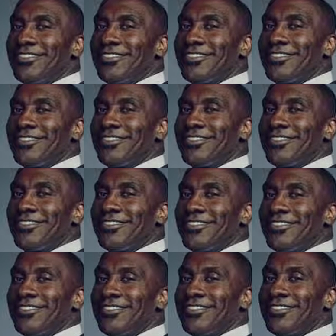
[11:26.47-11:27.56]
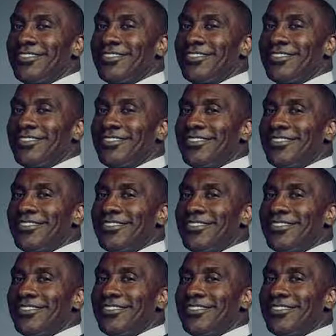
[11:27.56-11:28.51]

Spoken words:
The person shown says nothing.